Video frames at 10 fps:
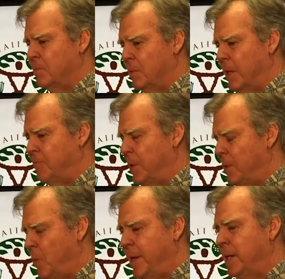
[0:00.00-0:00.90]
If we
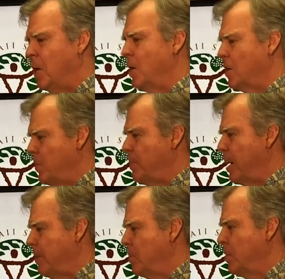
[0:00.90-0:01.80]
had waited longer, we
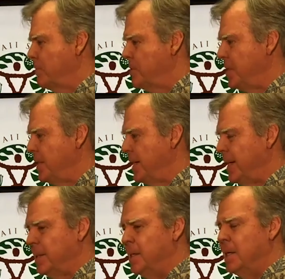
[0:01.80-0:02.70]
probably would have seen
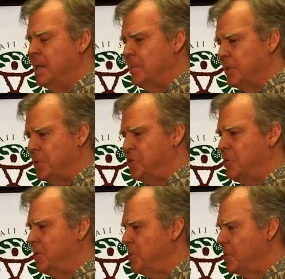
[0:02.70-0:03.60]
that. But just
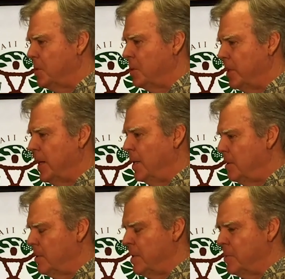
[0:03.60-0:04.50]
to be sure that we got
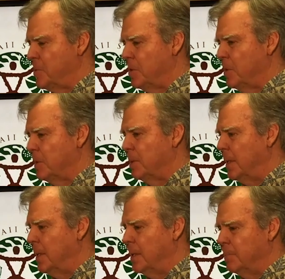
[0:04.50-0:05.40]
the right result,
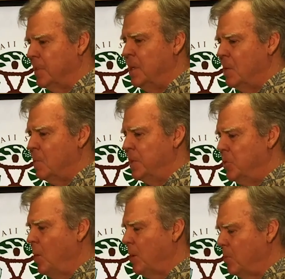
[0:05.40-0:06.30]
we do
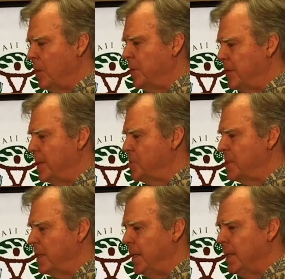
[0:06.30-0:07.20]
want to run the test
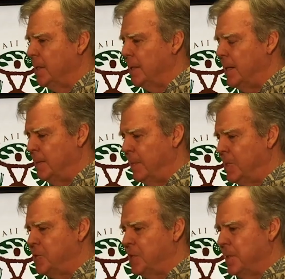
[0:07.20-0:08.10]
again and make
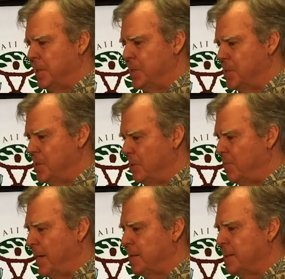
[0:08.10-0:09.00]
sure that this is in
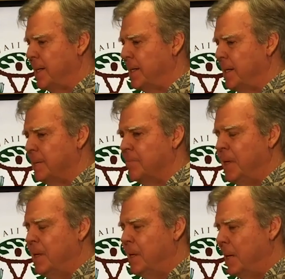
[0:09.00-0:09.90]
fact
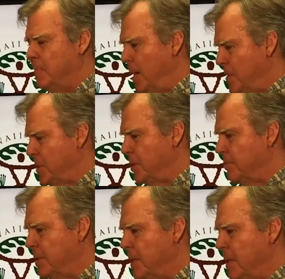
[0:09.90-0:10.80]
a positive.
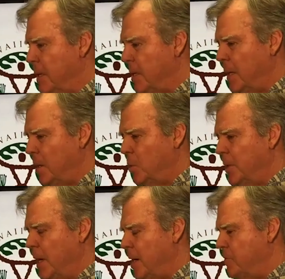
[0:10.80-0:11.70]
Again, it would
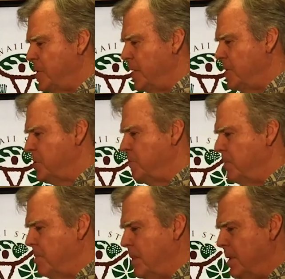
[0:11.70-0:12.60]
not have changed
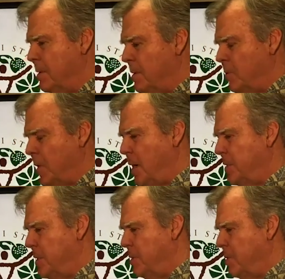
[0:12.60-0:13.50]
in
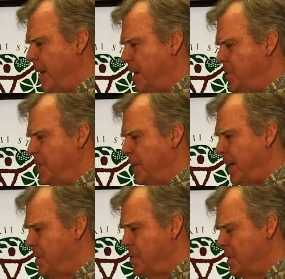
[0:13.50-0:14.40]
regard to managing the
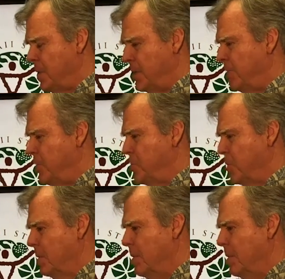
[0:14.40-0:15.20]
case. The individual